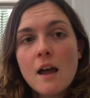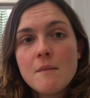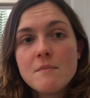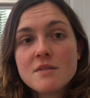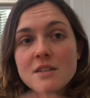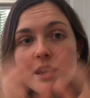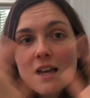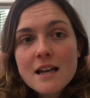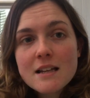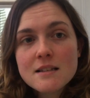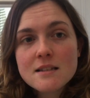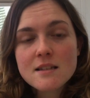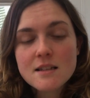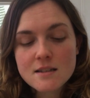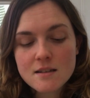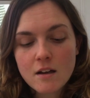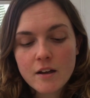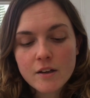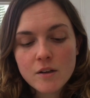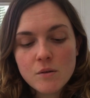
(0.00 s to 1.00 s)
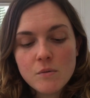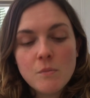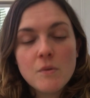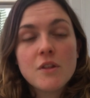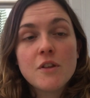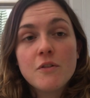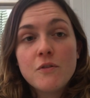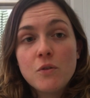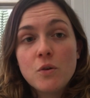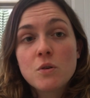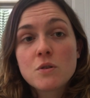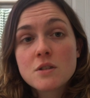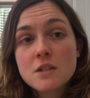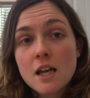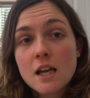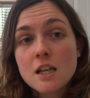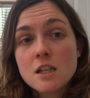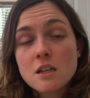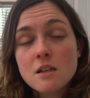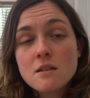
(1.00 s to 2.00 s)
So that's the cycle with the 4
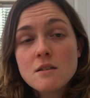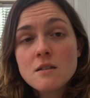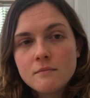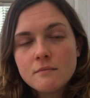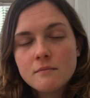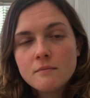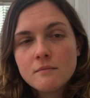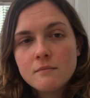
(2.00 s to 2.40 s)
stages.